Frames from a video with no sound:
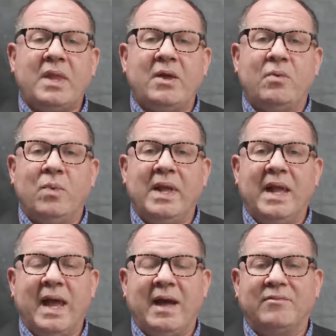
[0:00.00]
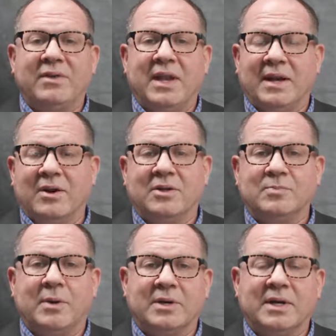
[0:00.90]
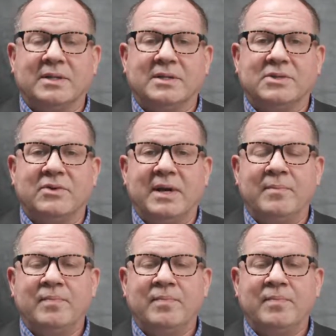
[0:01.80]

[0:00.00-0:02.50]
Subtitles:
We have a lot of cars parked on the street.